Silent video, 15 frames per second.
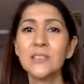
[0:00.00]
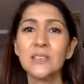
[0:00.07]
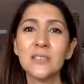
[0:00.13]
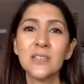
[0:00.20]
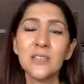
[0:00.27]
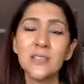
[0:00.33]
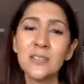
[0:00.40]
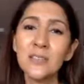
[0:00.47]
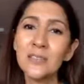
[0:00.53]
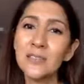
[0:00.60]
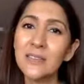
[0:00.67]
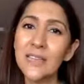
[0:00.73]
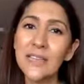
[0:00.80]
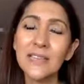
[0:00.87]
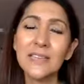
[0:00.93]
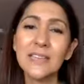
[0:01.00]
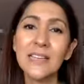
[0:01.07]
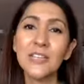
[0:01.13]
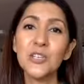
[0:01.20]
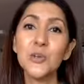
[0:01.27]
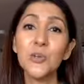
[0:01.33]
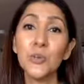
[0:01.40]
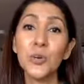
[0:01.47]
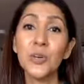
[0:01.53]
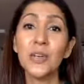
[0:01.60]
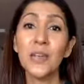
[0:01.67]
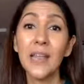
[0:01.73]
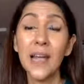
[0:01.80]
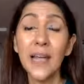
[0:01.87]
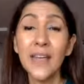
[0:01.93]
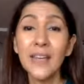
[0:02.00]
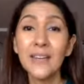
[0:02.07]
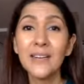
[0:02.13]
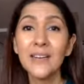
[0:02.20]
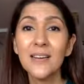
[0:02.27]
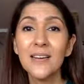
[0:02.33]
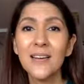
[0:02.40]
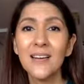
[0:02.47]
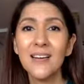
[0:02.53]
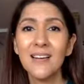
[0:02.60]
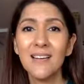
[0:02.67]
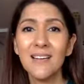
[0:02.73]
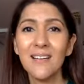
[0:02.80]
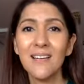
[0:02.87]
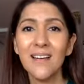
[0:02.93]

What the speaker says: certain things that you would like